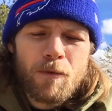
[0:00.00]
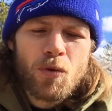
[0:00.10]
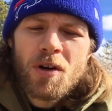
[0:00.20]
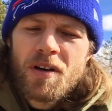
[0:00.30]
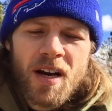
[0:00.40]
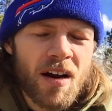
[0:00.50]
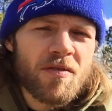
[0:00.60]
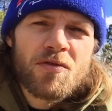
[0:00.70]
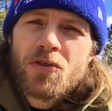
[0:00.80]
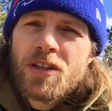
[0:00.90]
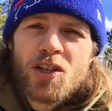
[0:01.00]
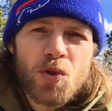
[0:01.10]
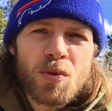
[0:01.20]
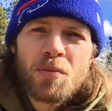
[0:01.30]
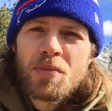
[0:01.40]
We are not free
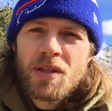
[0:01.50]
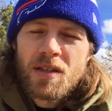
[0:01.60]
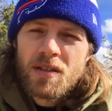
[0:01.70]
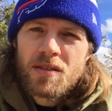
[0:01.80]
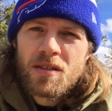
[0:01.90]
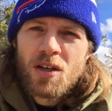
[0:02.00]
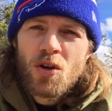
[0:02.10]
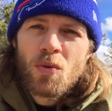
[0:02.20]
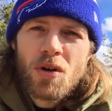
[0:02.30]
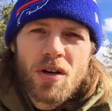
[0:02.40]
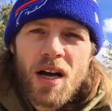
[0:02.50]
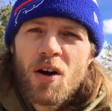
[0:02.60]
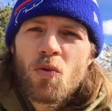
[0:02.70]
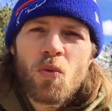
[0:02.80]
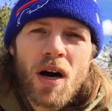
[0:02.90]
human beings. We are
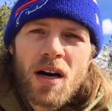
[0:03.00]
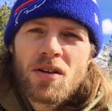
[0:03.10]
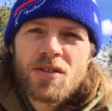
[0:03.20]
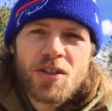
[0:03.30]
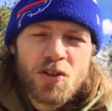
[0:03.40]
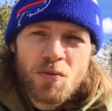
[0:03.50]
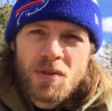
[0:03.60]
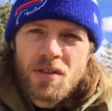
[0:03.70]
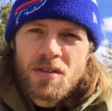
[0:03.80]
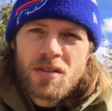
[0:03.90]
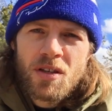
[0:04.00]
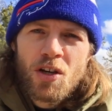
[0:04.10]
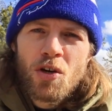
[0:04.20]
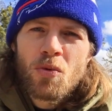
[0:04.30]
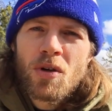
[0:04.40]
not wild humans.
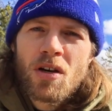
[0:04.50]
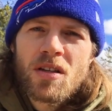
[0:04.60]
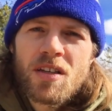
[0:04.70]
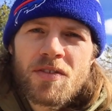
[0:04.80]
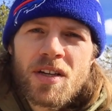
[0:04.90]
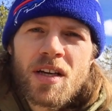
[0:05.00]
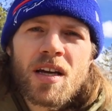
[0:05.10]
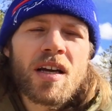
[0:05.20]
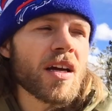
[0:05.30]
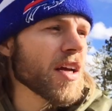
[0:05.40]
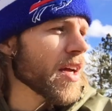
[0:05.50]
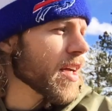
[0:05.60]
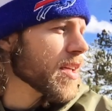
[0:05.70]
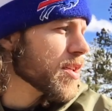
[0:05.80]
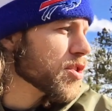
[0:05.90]
We are living
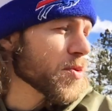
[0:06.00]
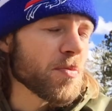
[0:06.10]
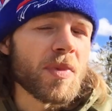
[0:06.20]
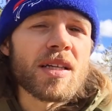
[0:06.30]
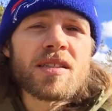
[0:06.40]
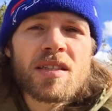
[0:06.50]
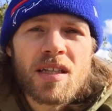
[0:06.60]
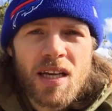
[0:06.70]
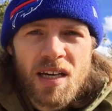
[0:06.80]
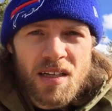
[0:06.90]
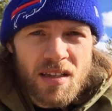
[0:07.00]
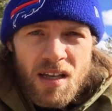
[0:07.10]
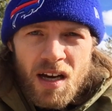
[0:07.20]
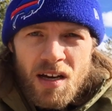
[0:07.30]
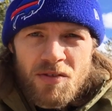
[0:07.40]
domesticated
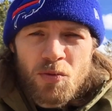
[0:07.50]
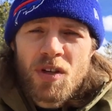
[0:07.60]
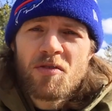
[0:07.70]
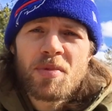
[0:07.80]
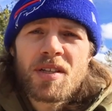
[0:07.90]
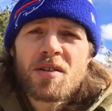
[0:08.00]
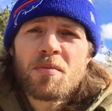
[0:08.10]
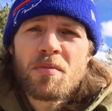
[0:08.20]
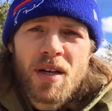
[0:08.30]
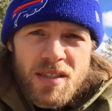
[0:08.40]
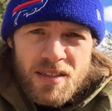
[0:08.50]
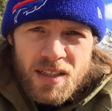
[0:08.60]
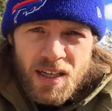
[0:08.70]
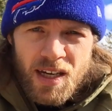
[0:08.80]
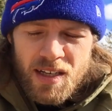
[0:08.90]
lives. We have been
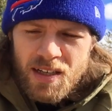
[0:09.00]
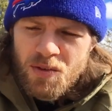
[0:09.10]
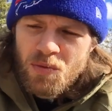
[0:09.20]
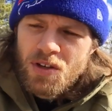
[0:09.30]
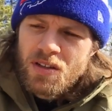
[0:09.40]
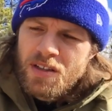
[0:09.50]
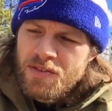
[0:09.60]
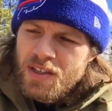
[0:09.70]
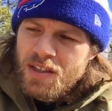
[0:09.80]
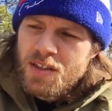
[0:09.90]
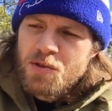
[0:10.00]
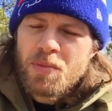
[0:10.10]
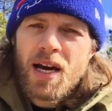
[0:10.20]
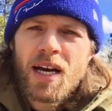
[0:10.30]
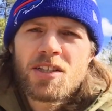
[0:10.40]
domesticated and we are living in this
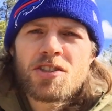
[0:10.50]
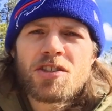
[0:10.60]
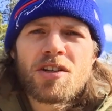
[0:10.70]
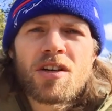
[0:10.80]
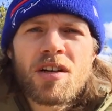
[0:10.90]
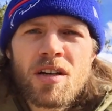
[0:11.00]
pasture.